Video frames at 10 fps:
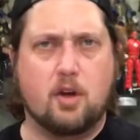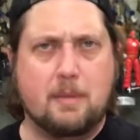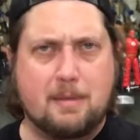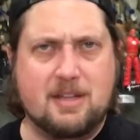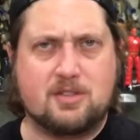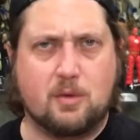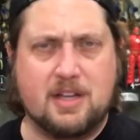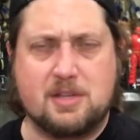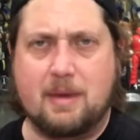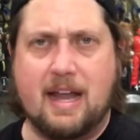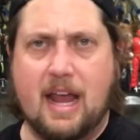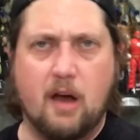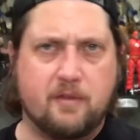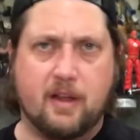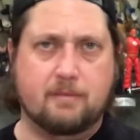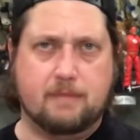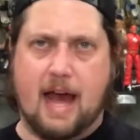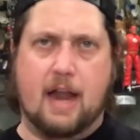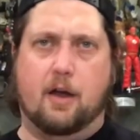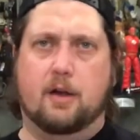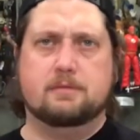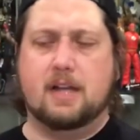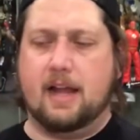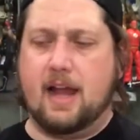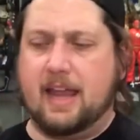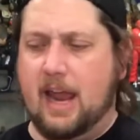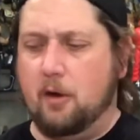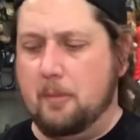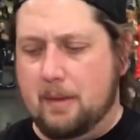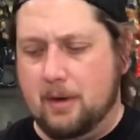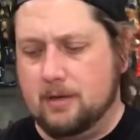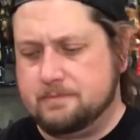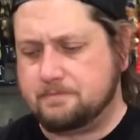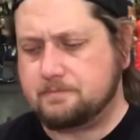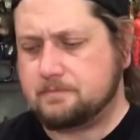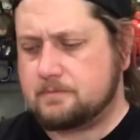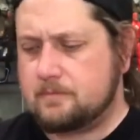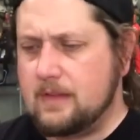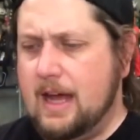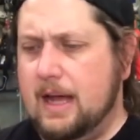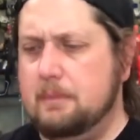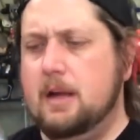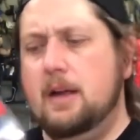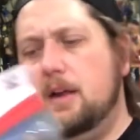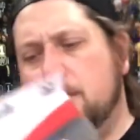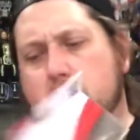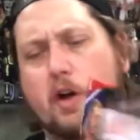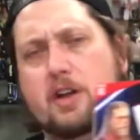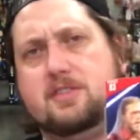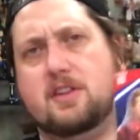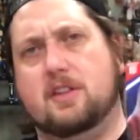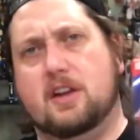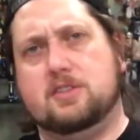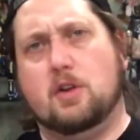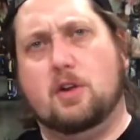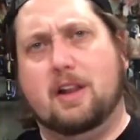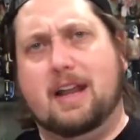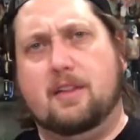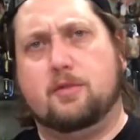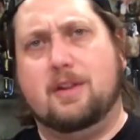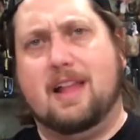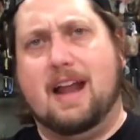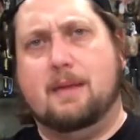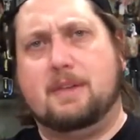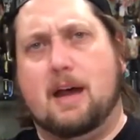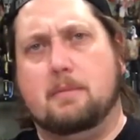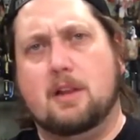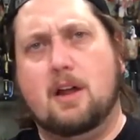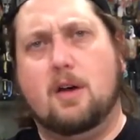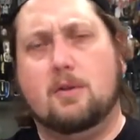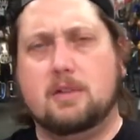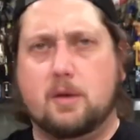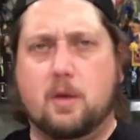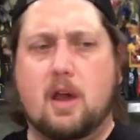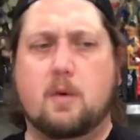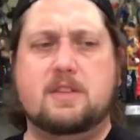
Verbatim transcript: or maybe it's the WrestleMania outfit. I don't know. I, I can't remember. Um, of course, there's the whole eighty-three lineup down below, like we always